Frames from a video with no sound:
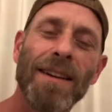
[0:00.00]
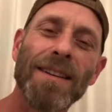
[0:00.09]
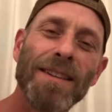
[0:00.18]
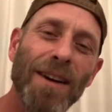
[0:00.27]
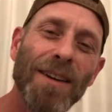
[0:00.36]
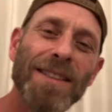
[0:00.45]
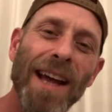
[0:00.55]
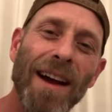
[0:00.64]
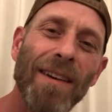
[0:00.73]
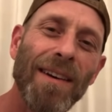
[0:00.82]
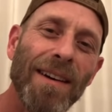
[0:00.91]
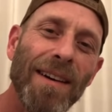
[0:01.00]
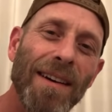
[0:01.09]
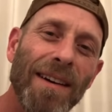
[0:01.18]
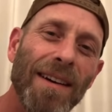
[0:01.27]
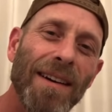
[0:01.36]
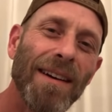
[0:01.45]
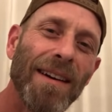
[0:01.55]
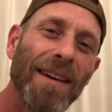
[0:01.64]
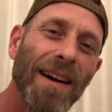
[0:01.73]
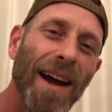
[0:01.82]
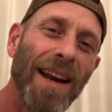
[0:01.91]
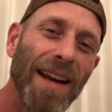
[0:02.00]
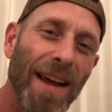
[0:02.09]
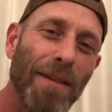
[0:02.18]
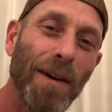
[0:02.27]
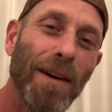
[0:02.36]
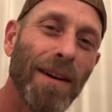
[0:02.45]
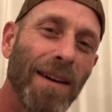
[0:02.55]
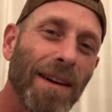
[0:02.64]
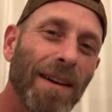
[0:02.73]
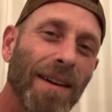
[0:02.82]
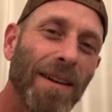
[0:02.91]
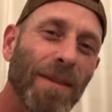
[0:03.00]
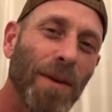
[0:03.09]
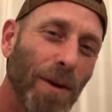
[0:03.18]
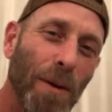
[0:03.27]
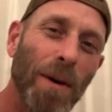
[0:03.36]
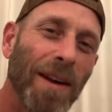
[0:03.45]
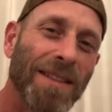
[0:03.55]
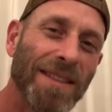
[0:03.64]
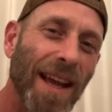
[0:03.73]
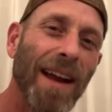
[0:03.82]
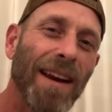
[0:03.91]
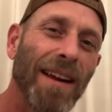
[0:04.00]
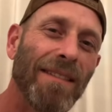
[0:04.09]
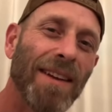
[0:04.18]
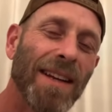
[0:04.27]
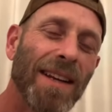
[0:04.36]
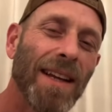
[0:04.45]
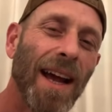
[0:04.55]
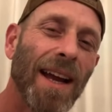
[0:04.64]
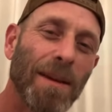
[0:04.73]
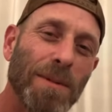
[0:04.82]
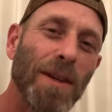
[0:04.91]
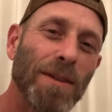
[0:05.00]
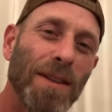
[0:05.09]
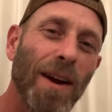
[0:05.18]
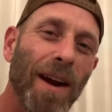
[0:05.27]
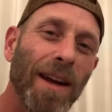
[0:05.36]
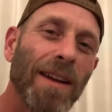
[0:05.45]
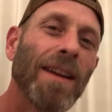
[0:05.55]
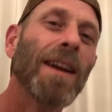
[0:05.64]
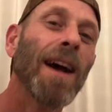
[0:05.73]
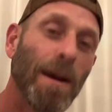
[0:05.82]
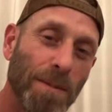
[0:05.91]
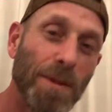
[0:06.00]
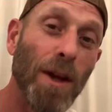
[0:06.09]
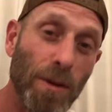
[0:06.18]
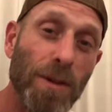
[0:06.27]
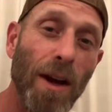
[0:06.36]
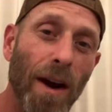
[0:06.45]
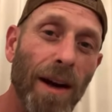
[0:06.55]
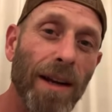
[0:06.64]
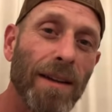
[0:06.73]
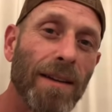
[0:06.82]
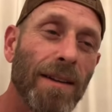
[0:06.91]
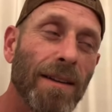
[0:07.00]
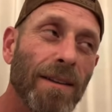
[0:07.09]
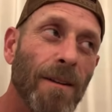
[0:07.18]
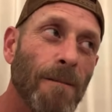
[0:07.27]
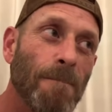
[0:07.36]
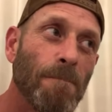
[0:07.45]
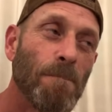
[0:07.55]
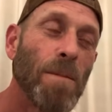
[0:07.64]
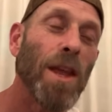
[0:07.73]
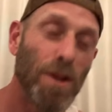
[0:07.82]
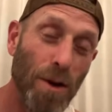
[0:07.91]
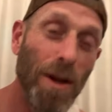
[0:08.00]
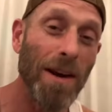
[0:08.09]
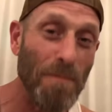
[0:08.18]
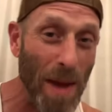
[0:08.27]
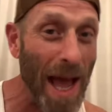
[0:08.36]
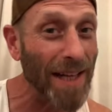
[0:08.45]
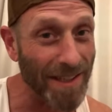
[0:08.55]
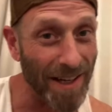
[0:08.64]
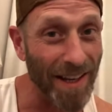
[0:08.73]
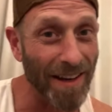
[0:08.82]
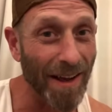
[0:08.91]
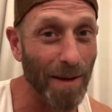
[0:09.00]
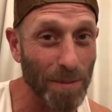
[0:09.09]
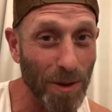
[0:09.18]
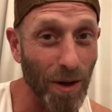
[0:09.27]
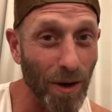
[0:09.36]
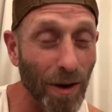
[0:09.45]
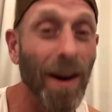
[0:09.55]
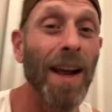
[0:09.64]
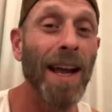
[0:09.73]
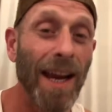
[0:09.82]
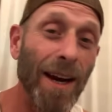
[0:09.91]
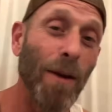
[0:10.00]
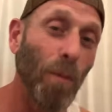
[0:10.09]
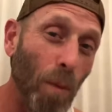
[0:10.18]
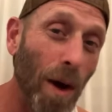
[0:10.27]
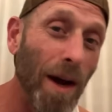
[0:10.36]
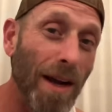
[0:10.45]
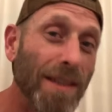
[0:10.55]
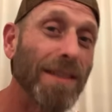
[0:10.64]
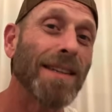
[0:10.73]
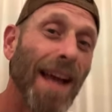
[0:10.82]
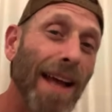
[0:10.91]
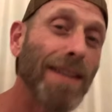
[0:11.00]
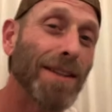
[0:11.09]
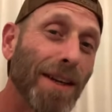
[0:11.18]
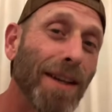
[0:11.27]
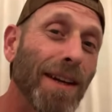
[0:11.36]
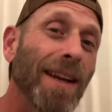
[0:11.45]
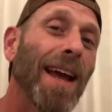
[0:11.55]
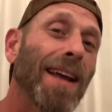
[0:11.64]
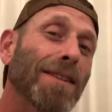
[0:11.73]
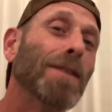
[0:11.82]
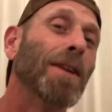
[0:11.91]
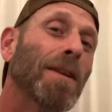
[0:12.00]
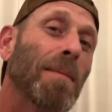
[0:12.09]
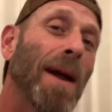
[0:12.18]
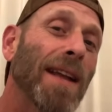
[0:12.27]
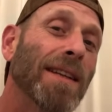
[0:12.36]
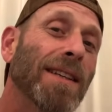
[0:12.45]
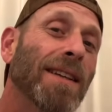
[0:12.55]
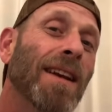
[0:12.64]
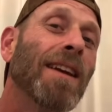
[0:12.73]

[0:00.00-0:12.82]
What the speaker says: Turns out I never recorded a second of it. And I'm so sorry. I'm so sorry. You can imagine it, I'm sure. And it was as good as you can imagine.